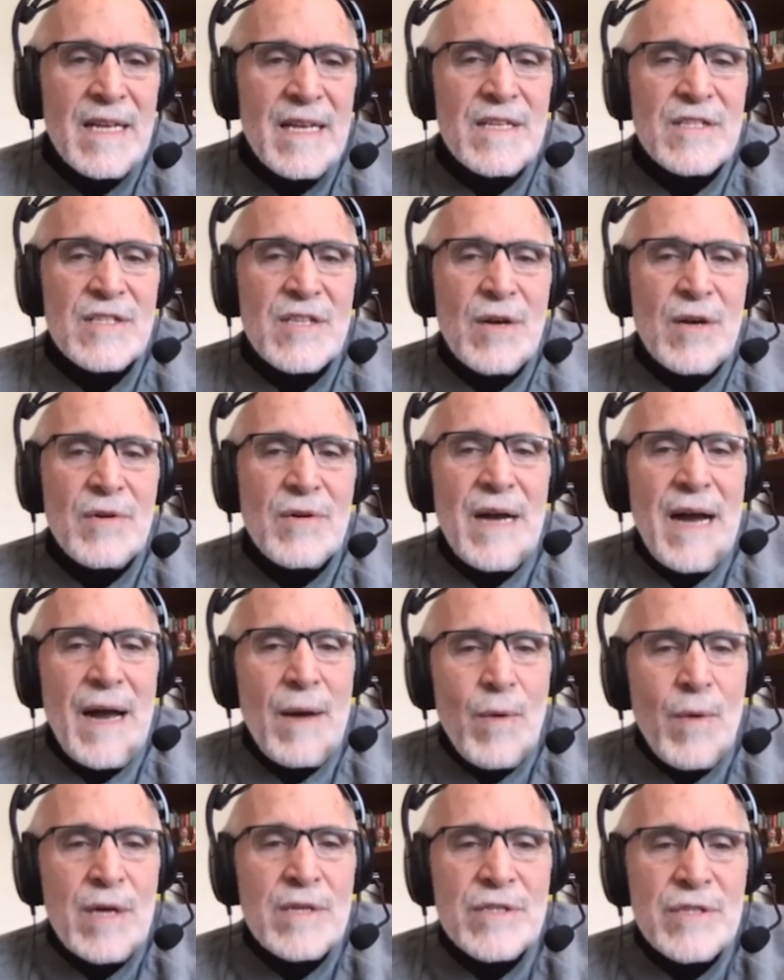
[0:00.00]
So I
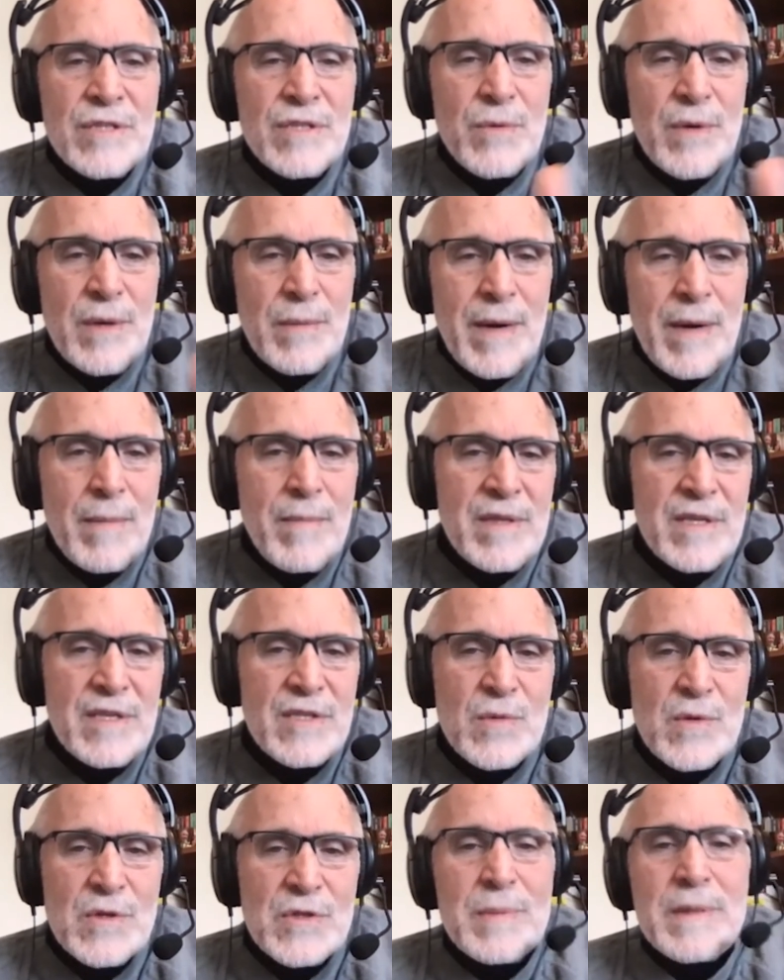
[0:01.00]
want you to remember
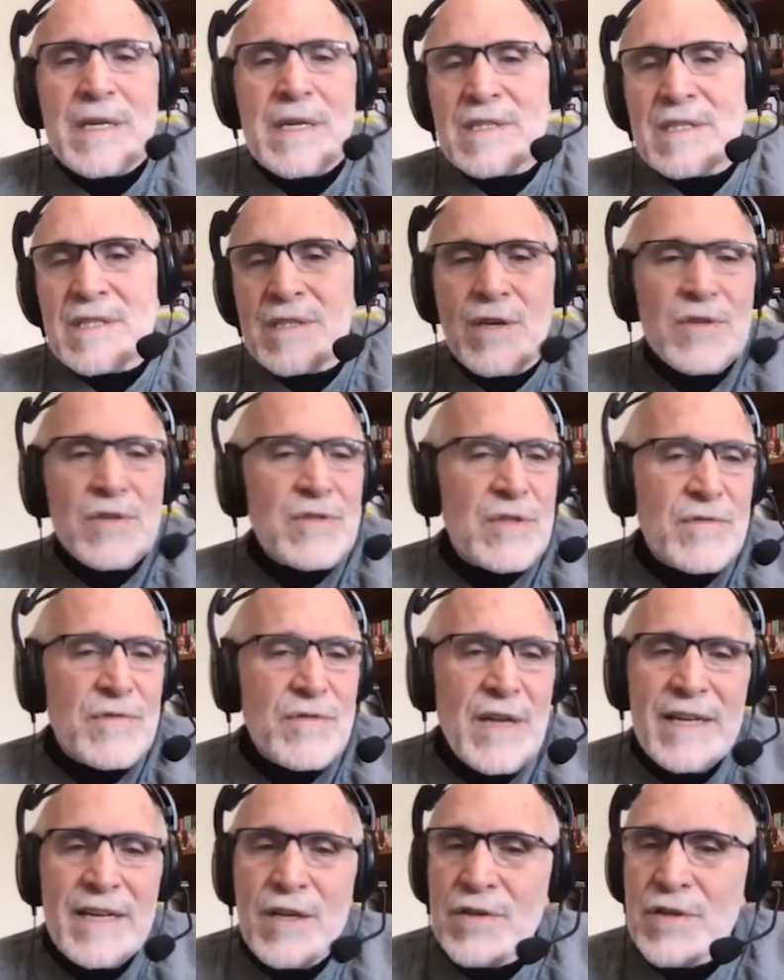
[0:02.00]
these words, because those of
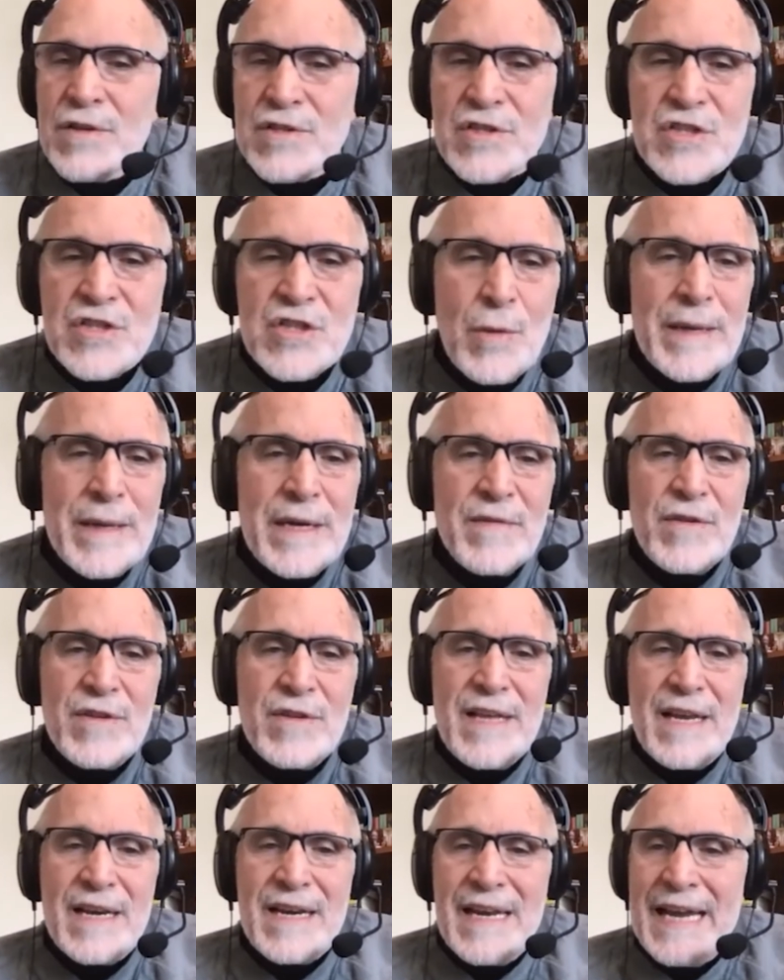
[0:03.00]
you, I know there's so many of you
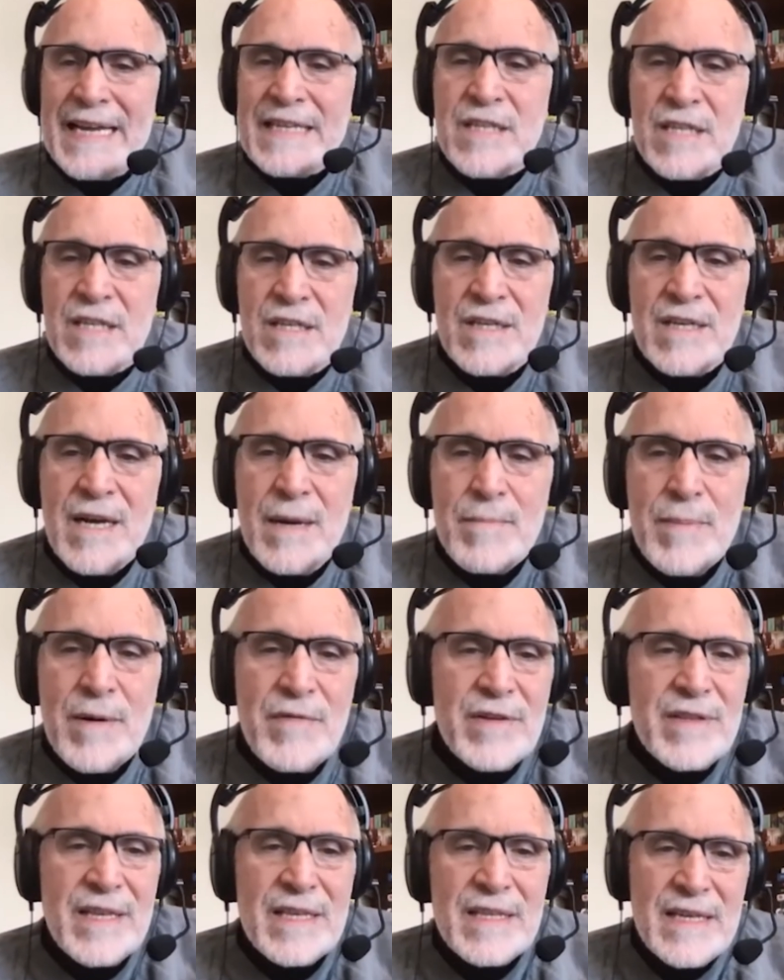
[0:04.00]
that like to look up
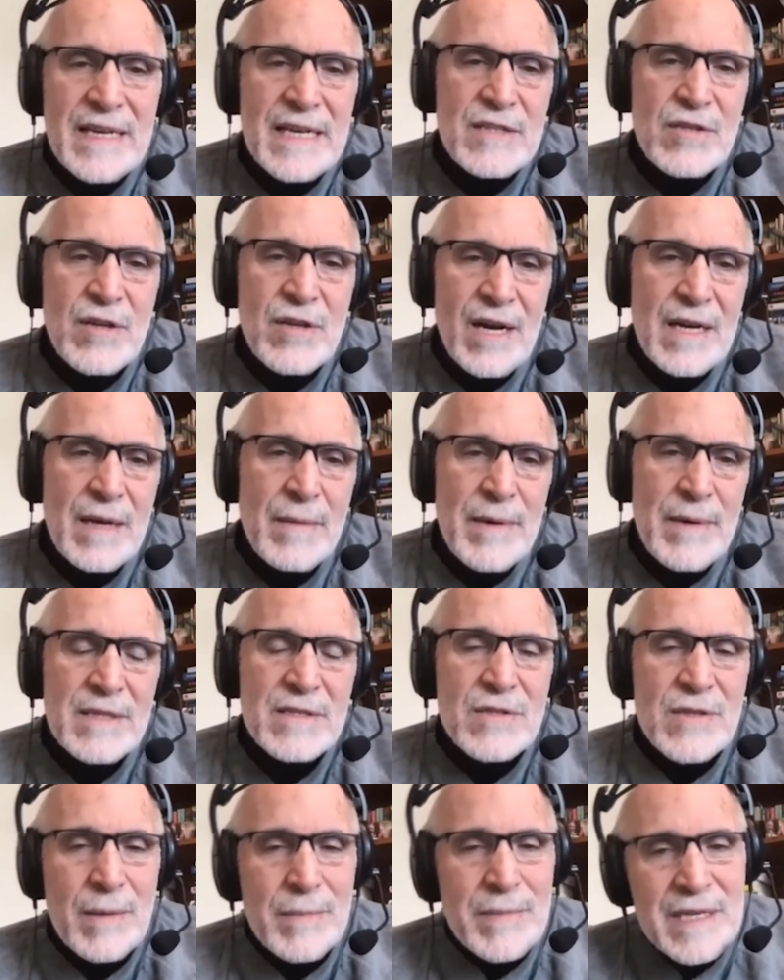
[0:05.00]
everything that I talk about,
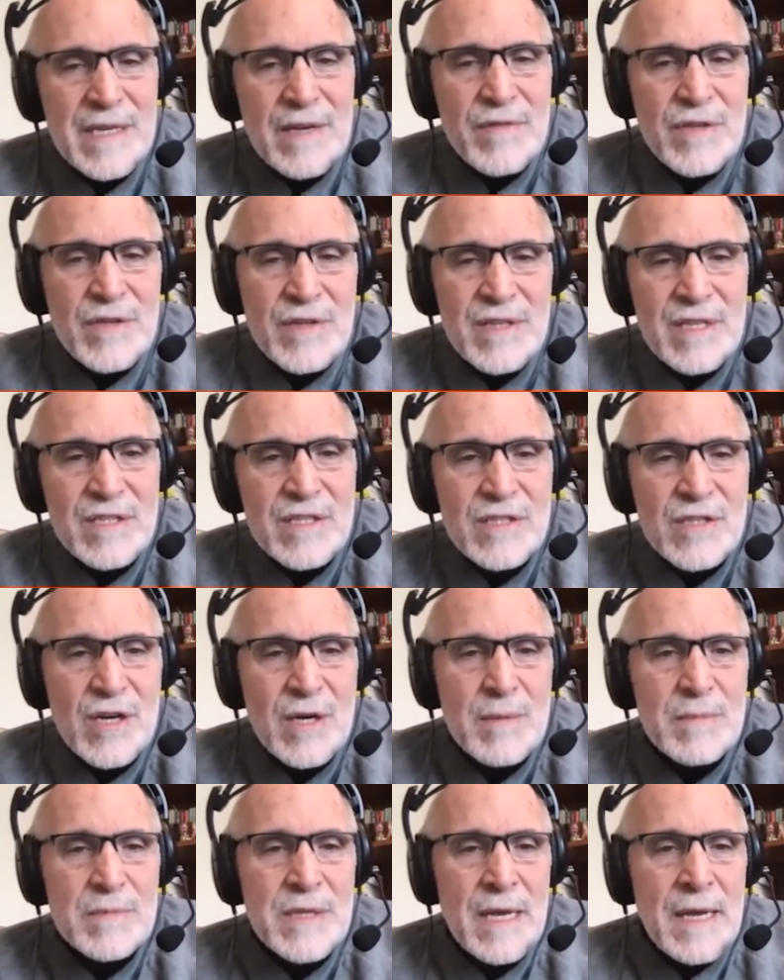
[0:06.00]
so I'm giving you these
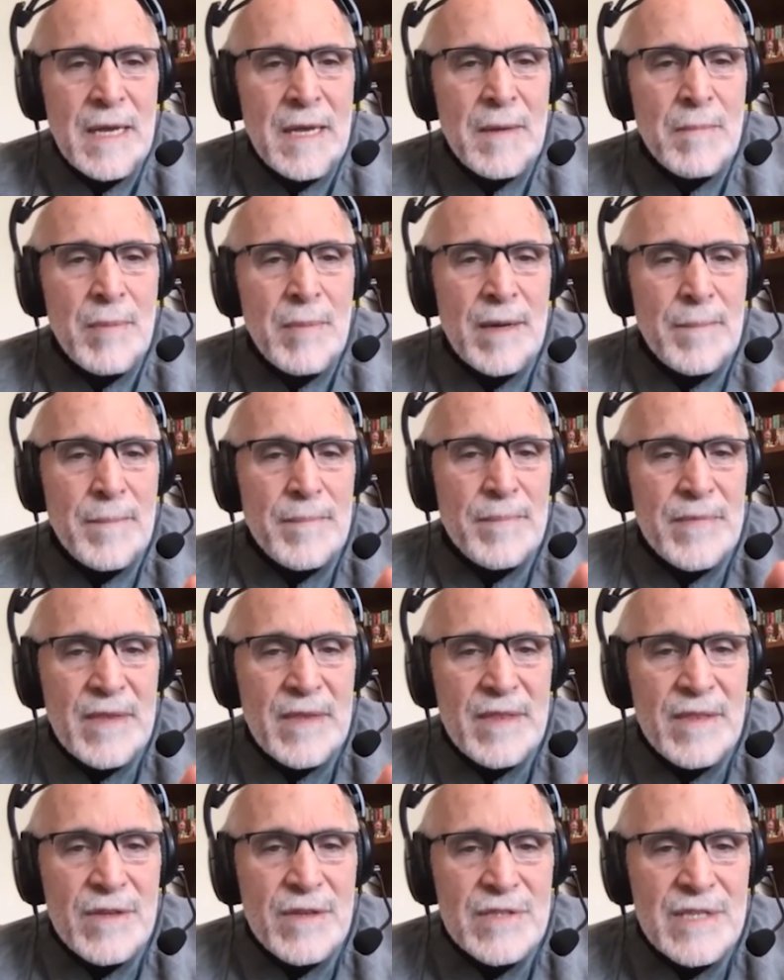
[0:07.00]
terms, but
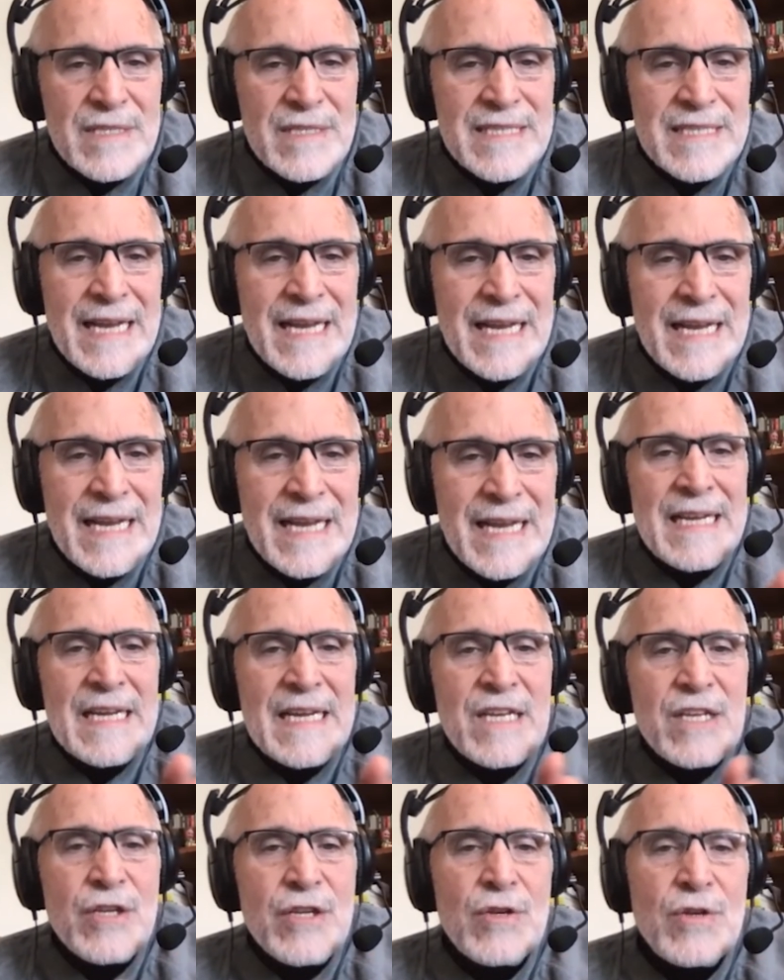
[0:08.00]
there's a
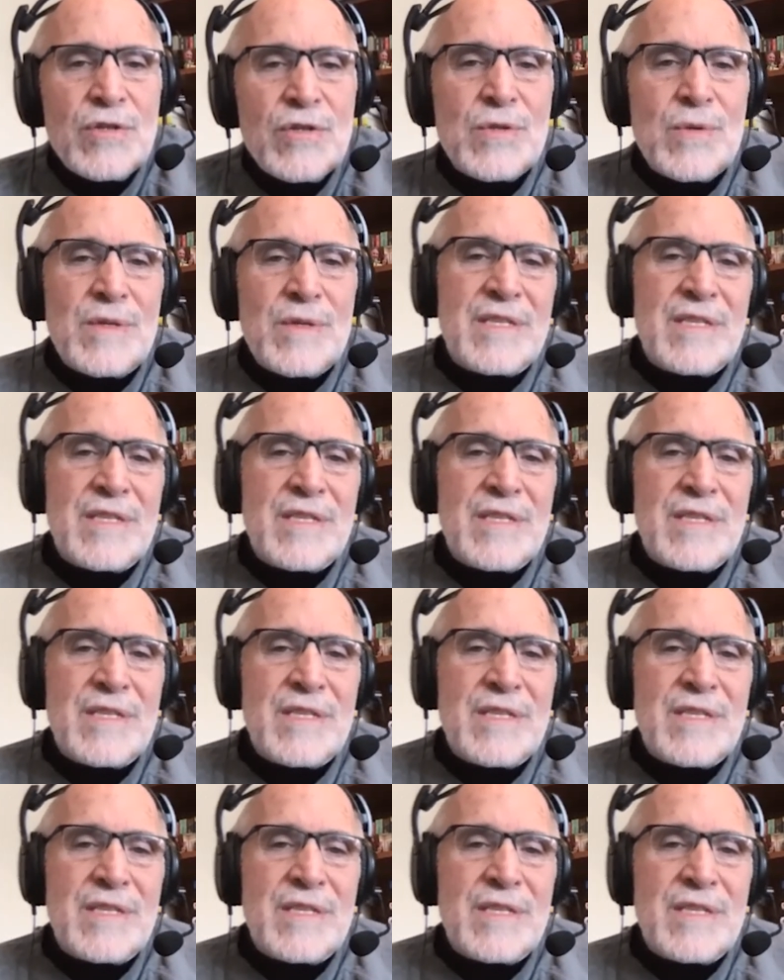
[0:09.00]
technique used to